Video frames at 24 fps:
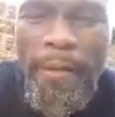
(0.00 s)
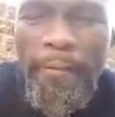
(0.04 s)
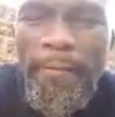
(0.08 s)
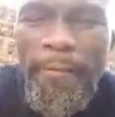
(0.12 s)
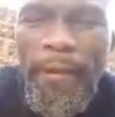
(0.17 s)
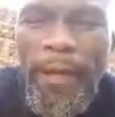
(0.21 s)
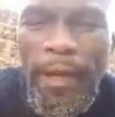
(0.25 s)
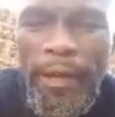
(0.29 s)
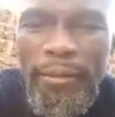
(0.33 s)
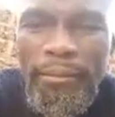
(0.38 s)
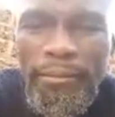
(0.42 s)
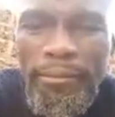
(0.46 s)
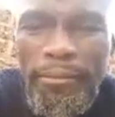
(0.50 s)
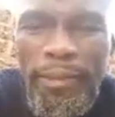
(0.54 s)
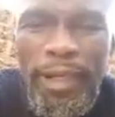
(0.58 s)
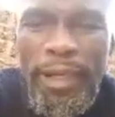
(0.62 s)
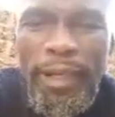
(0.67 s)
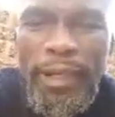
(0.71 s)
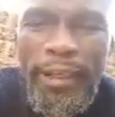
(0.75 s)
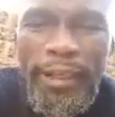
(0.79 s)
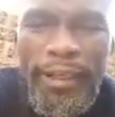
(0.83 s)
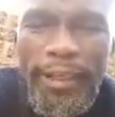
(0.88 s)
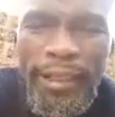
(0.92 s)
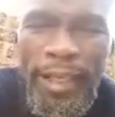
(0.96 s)

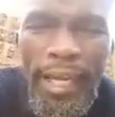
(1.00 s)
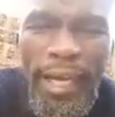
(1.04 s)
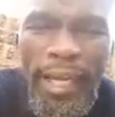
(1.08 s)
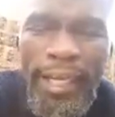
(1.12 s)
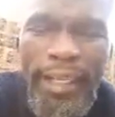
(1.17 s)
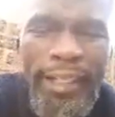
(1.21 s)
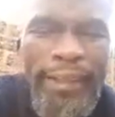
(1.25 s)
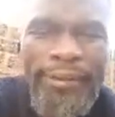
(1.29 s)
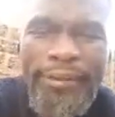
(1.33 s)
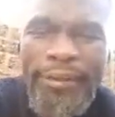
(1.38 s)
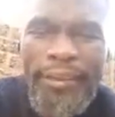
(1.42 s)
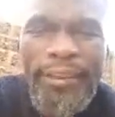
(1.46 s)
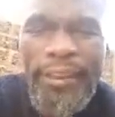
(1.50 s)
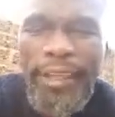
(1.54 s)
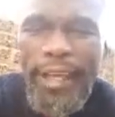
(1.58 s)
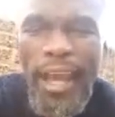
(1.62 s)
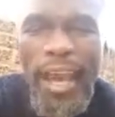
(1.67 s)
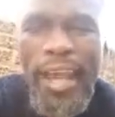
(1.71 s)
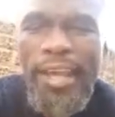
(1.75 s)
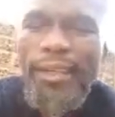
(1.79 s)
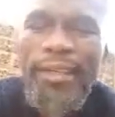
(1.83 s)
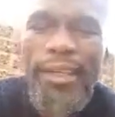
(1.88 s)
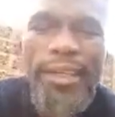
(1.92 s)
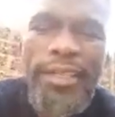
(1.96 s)
I live in the
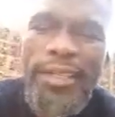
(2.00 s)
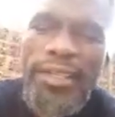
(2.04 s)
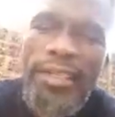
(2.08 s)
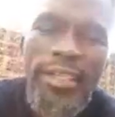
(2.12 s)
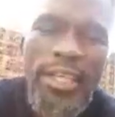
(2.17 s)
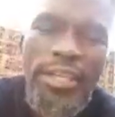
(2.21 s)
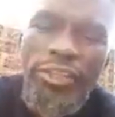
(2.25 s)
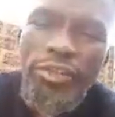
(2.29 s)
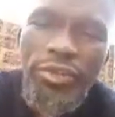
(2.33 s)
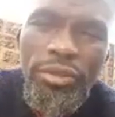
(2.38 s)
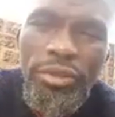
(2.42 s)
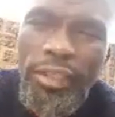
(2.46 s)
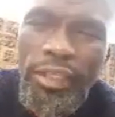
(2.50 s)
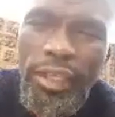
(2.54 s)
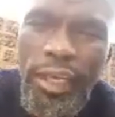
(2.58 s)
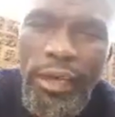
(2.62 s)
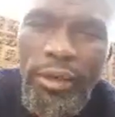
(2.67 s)
18th century.